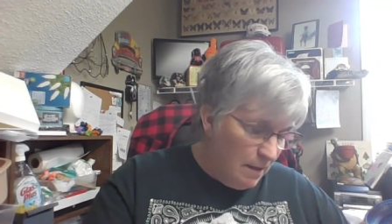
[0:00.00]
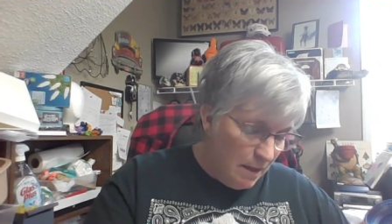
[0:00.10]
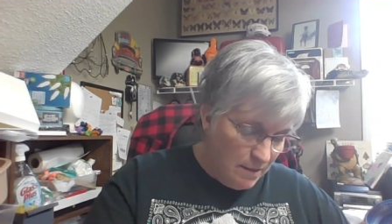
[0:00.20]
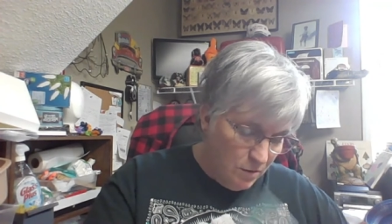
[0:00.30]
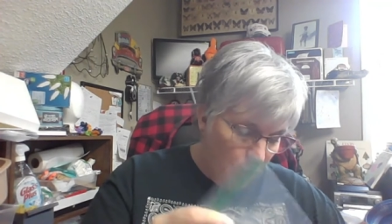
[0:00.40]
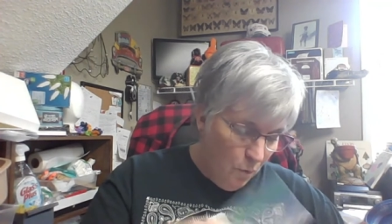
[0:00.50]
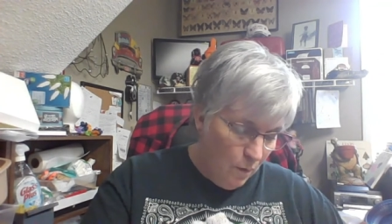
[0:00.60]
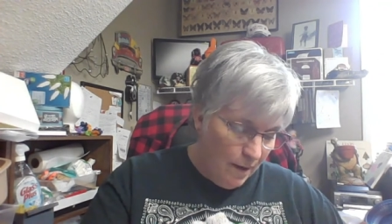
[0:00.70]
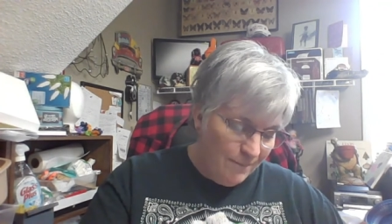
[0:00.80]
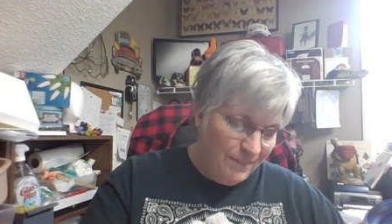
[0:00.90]
I store
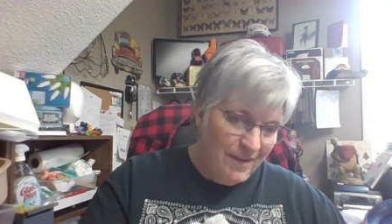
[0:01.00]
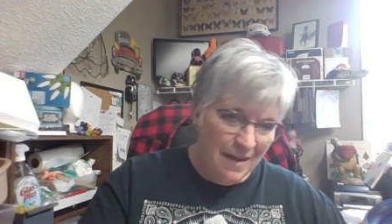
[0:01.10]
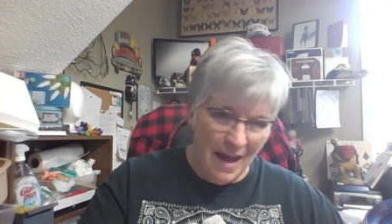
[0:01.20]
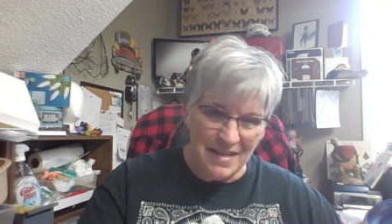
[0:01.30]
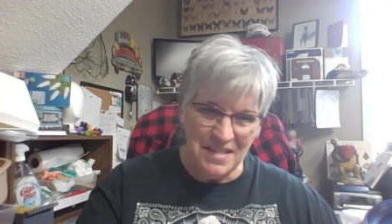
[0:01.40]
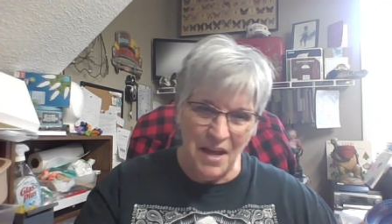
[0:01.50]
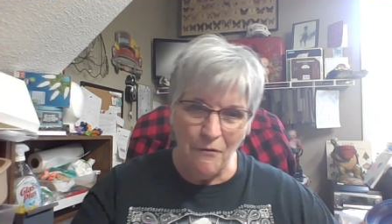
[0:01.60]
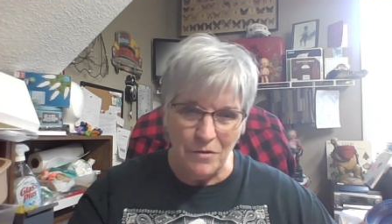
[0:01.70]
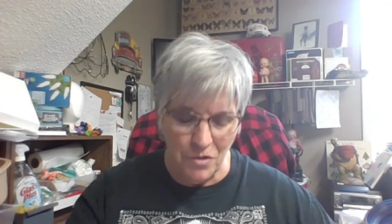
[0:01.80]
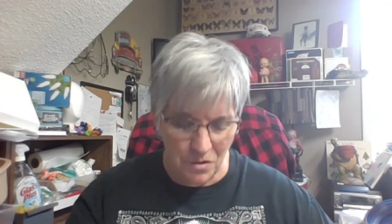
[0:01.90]
it. I
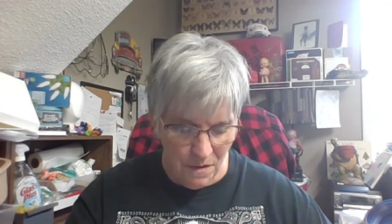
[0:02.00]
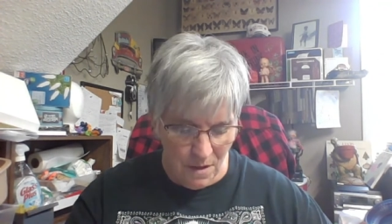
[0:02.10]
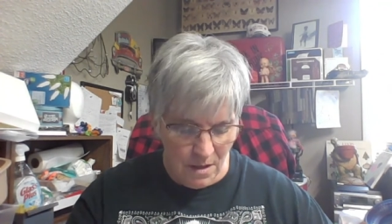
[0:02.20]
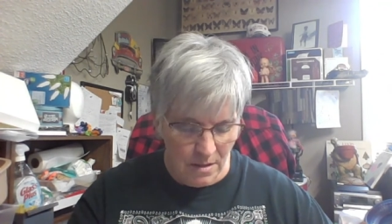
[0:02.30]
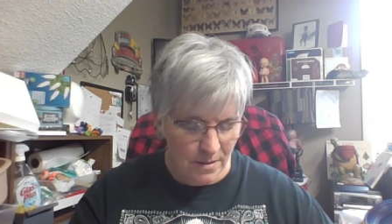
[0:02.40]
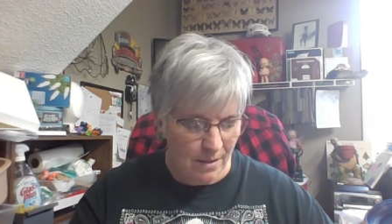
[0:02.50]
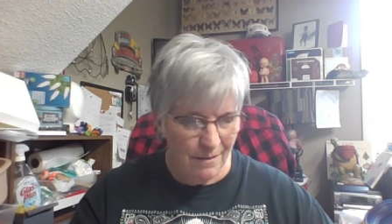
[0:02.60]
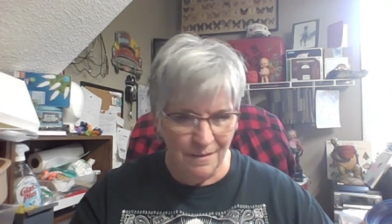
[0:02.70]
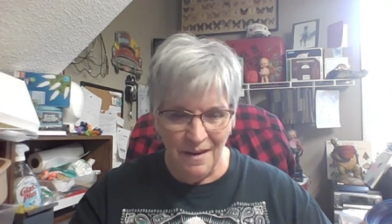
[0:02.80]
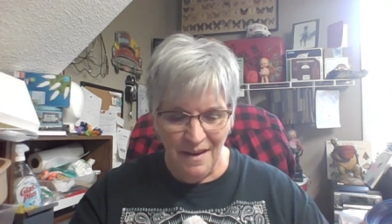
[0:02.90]
salvaged these,
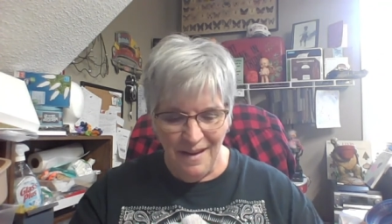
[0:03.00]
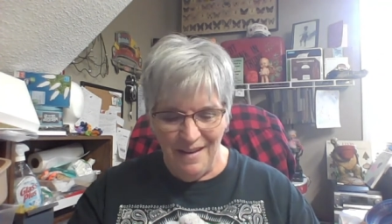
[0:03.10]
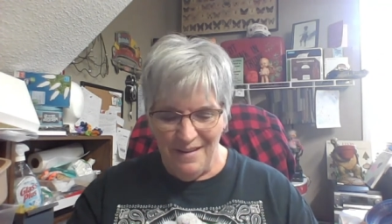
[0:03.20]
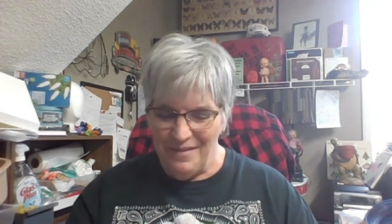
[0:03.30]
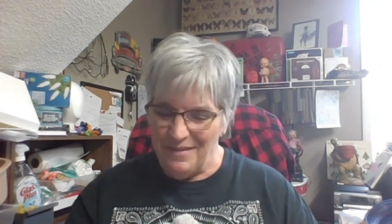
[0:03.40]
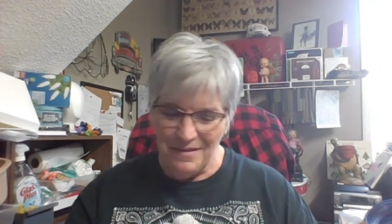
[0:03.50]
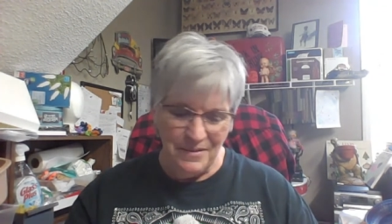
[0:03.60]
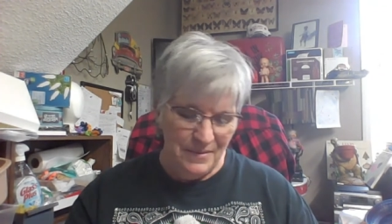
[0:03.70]
you're